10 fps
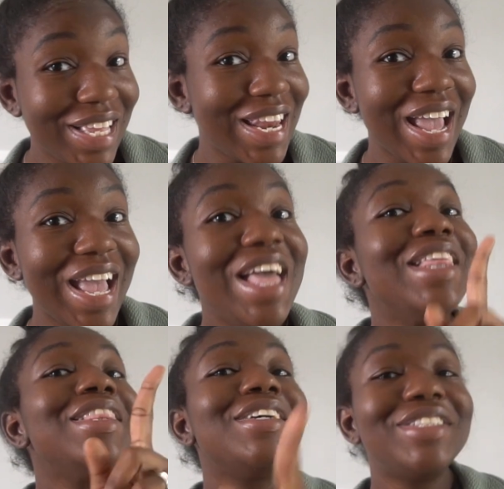in the day,
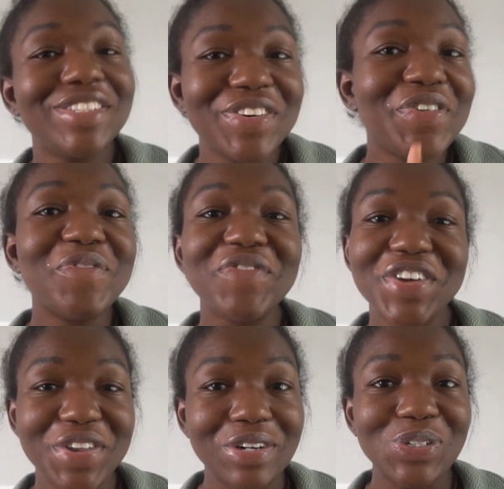there's still room for
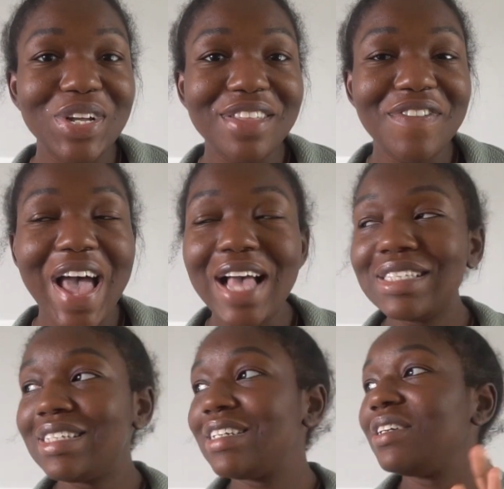you to join the
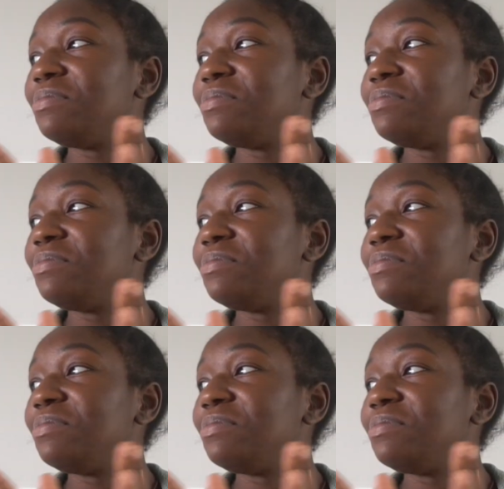fast.